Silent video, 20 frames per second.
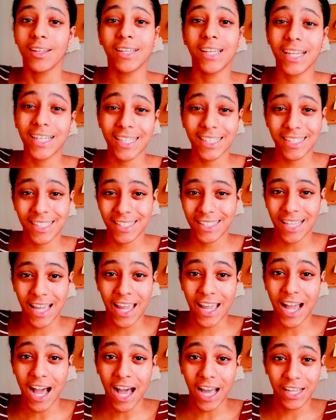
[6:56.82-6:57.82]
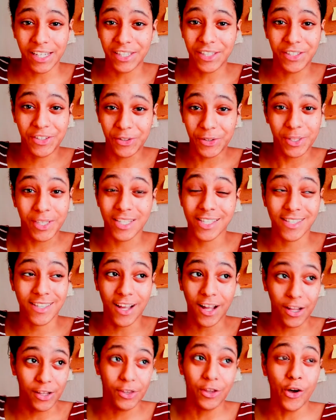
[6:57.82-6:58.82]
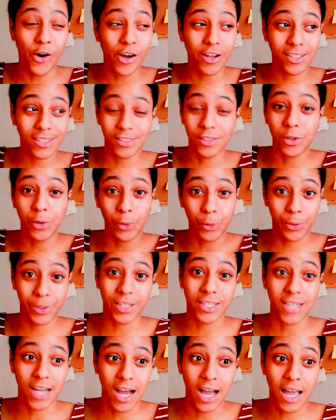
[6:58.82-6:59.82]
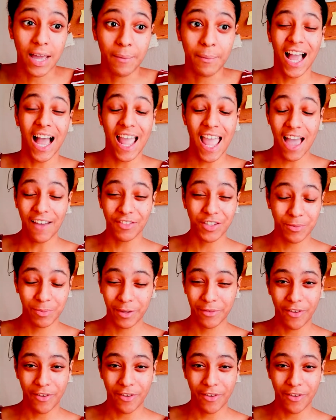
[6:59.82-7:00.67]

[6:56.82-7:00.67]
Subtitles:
Needless to say, I do this a lot, all the time. I have to be